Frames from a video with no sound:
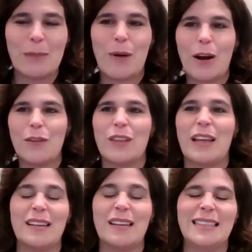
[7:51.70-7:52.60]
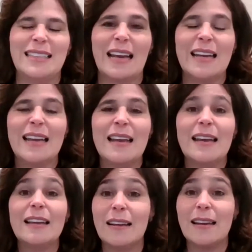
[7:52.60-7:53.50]
part of that is that
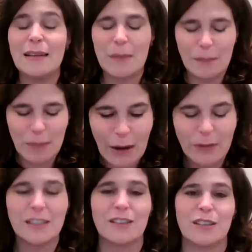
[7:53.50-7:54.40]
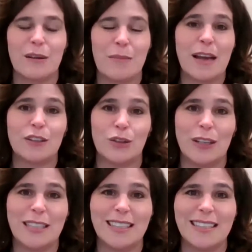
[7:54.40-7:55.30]
it empowers us to make
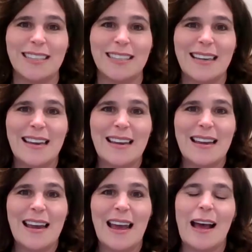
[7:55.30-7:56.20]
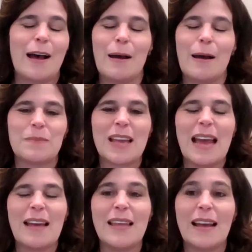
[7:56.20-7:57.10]
choices. And
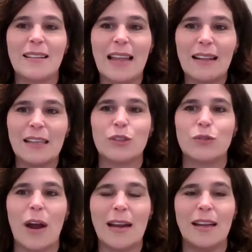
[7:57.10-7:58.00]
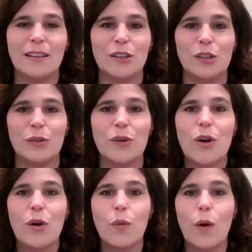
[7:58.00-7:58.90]
that leads right into
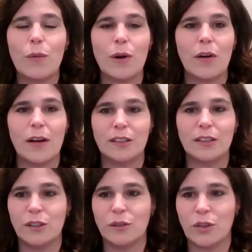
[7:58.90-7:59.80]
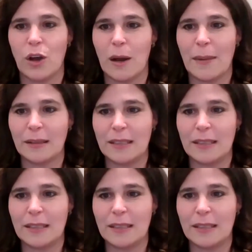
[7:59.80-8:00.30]
what we're going to talk about